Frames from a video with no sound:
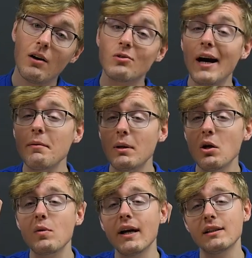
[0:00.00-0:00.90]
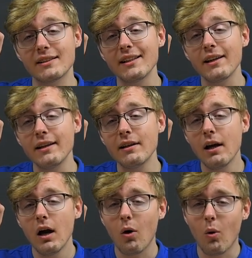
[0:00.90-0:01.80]
right below a ceiling
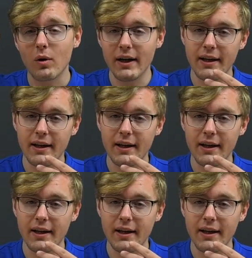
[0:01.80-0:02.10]
or